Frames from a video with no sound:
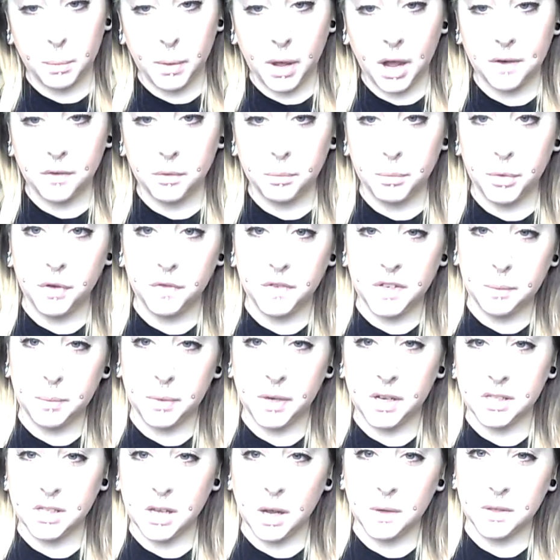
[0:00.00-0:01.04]
but I removed it
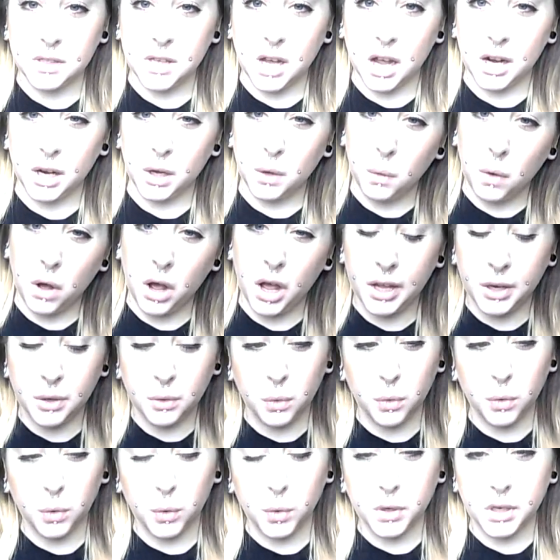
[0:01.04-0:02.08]
because I was kind of quiet
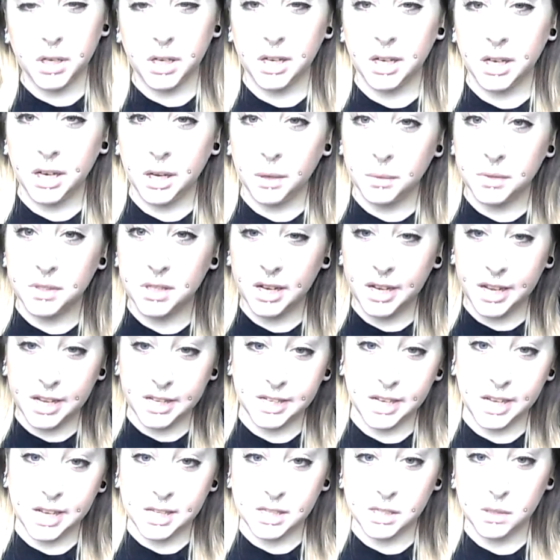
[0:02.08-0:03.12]
and awkward and it was
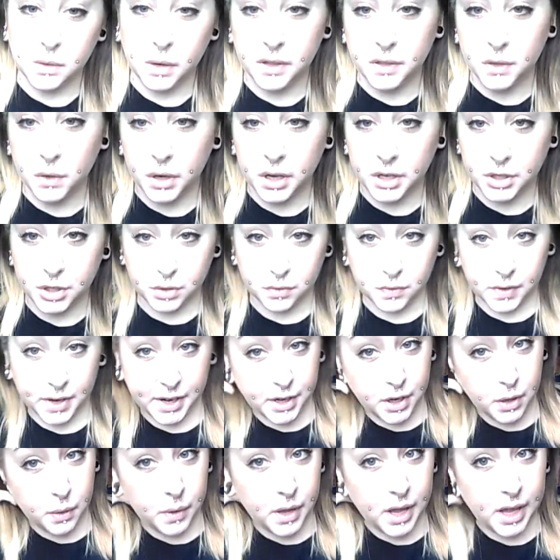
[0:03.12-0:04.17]
unedited, so I thought I'd just
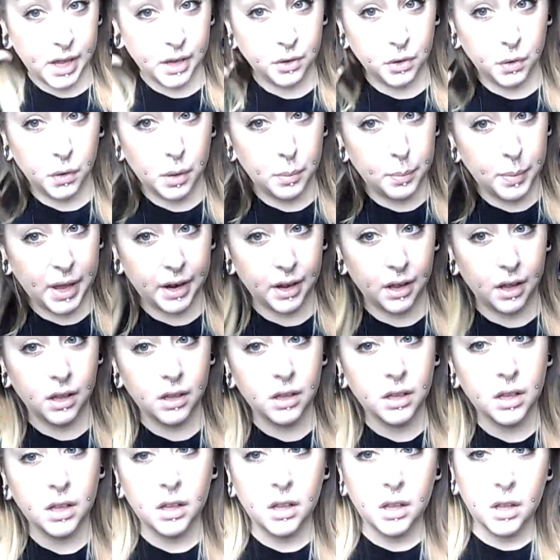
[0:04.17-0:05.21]
redo it and do it
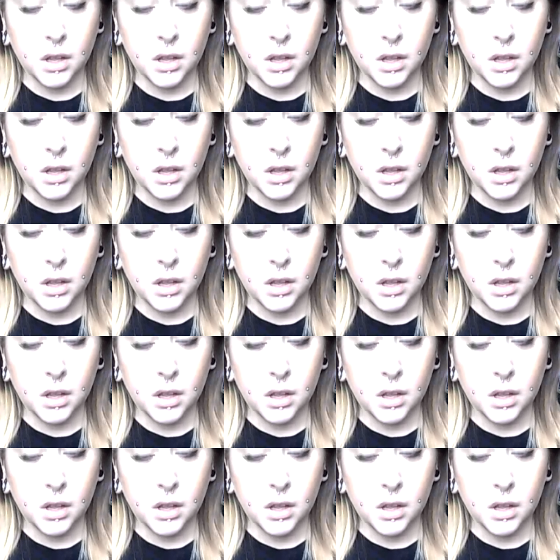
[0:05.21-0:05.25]
better.